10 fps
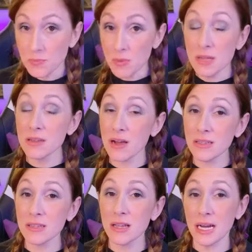Not
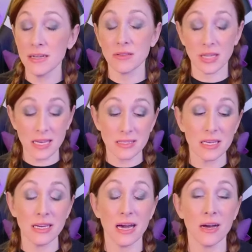gonna lie, the last Kit
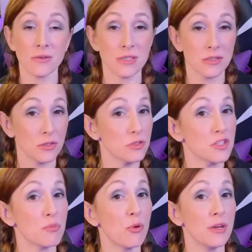Kat I was a little
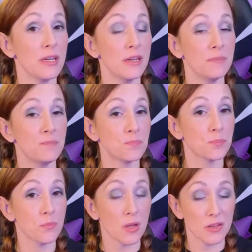disappointed in,
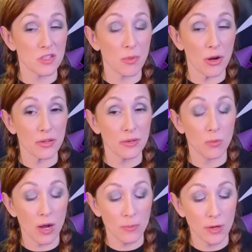the sparkling
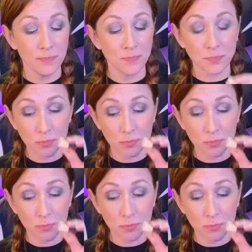wine one.